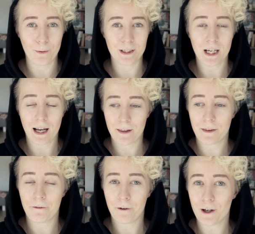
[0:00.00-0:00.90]
which had
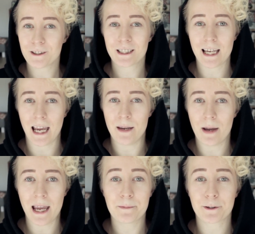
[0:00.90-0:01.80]
the first game,
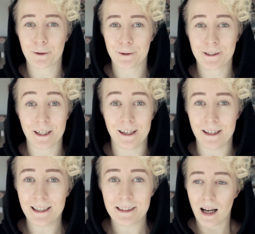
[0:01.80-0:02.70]
Ape's Odyssey, in
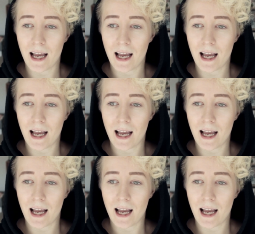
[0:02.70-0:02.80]
it.